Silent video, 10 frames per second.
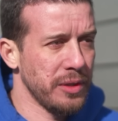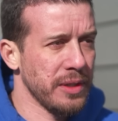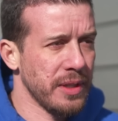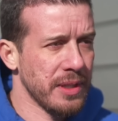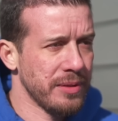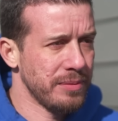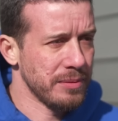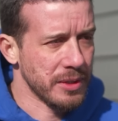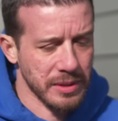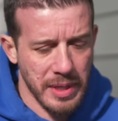for anything that
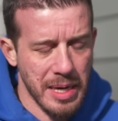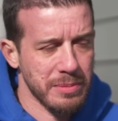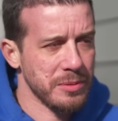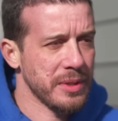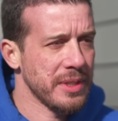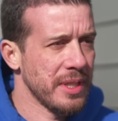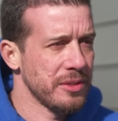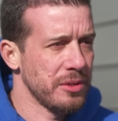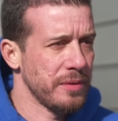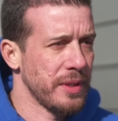happens with the
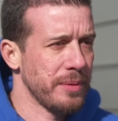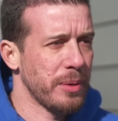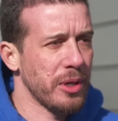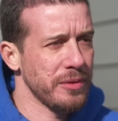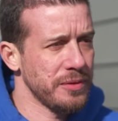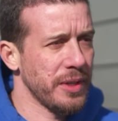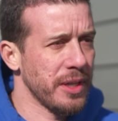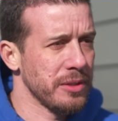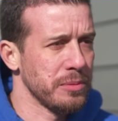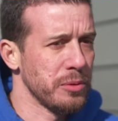condenser. If any parts
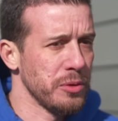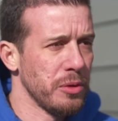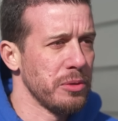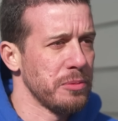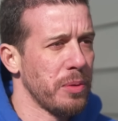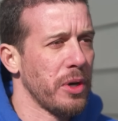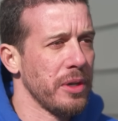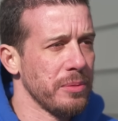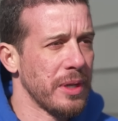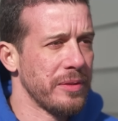fail, we'll know which
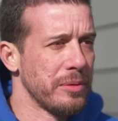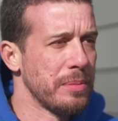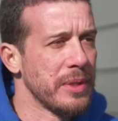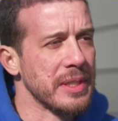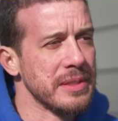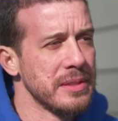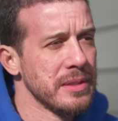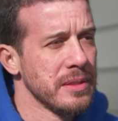part we have to replace.